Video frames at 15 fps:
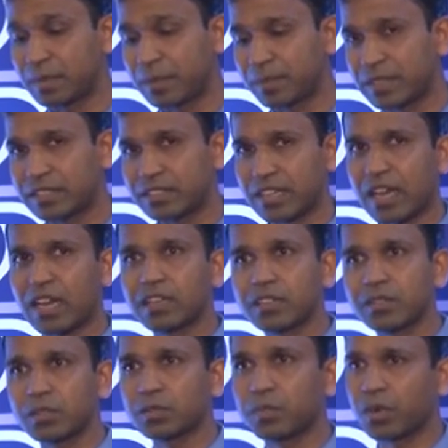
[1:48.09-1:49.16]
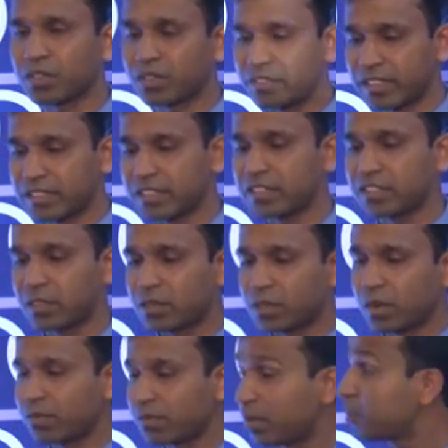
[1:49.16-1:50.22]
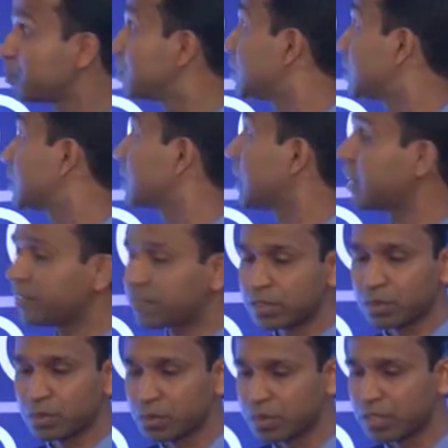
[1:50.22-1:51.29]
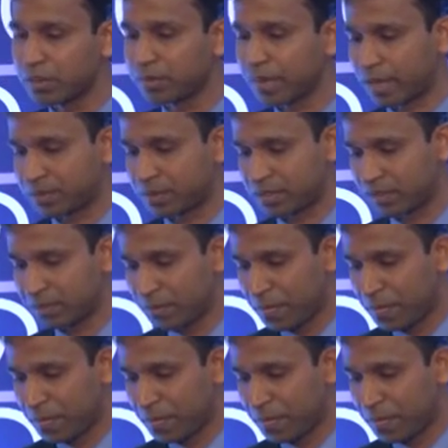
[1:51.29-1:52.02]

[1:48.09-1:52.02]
people started to plot vessels on top of this kind of a 2D maps.